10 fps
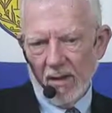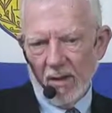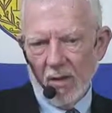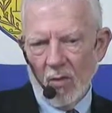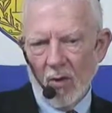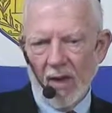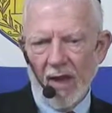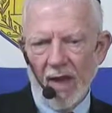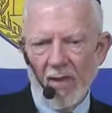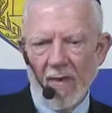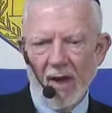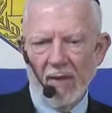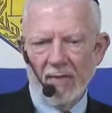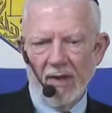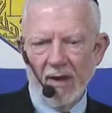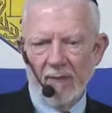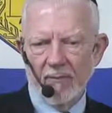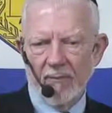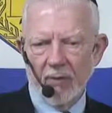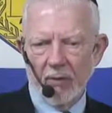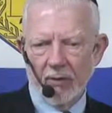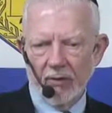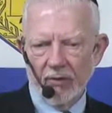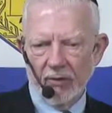what came out of him first?